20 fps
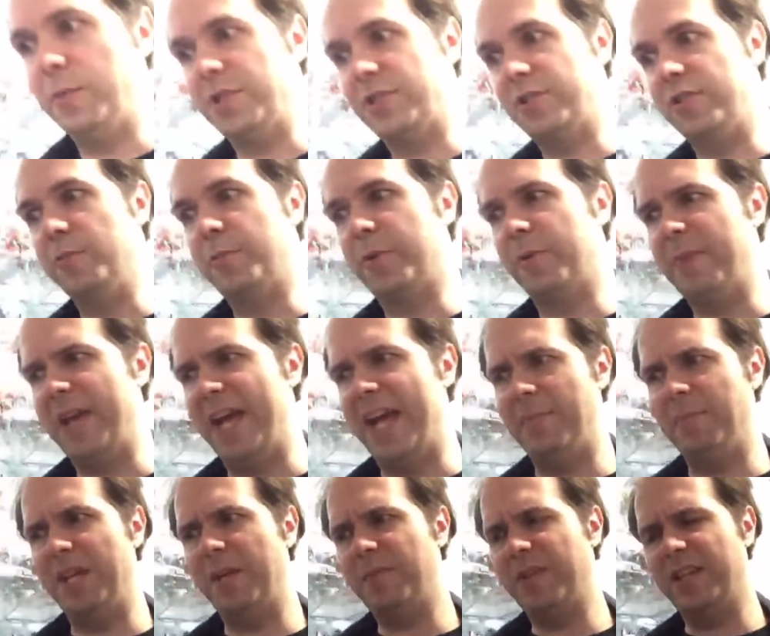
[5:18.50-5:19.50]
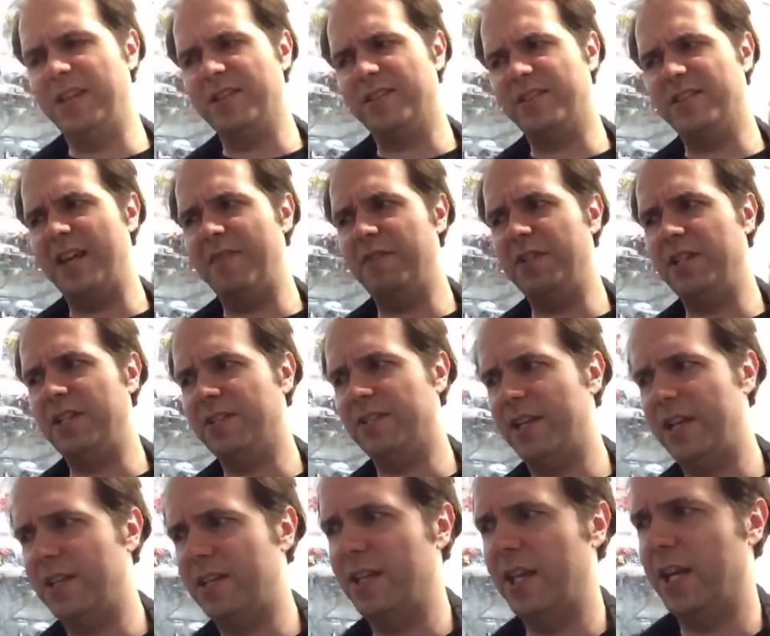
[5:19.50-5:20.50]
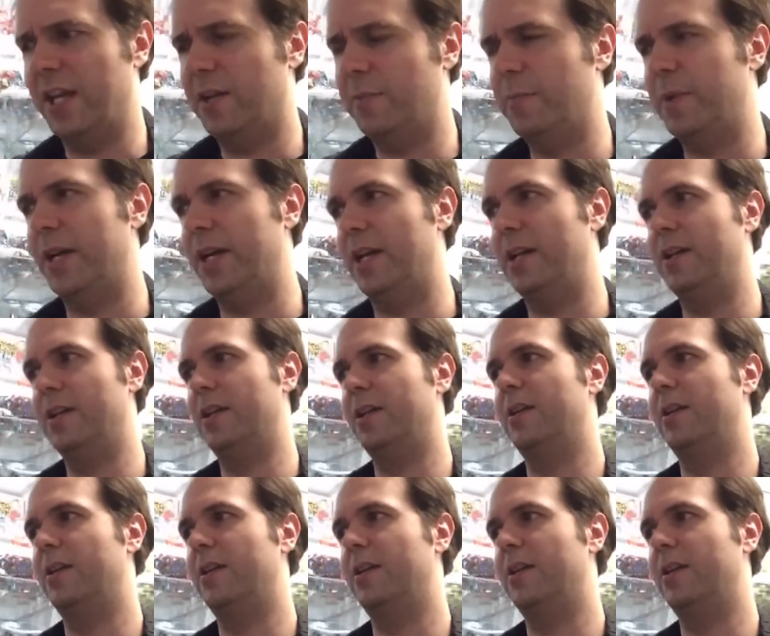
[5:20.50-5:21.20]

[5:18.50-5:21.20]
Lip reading: with Superman, maybe in the 70s, I think, but